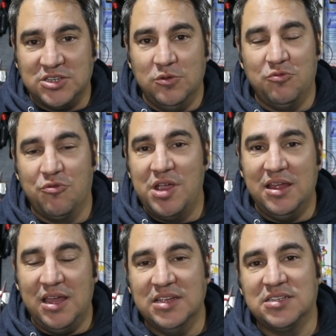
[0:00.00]
So it
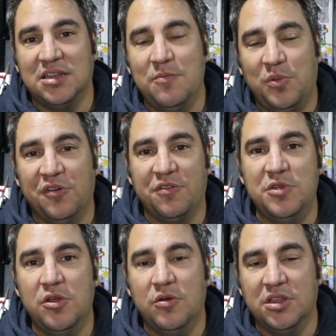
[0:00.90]
really is an input from
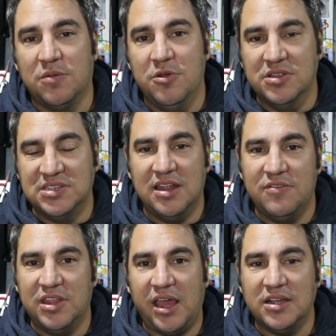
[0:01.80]
you and the community and
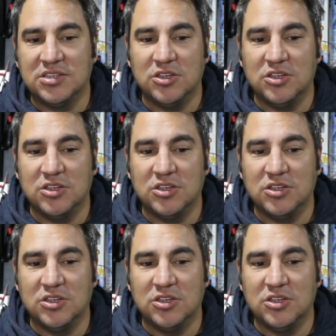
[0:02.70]
everything else.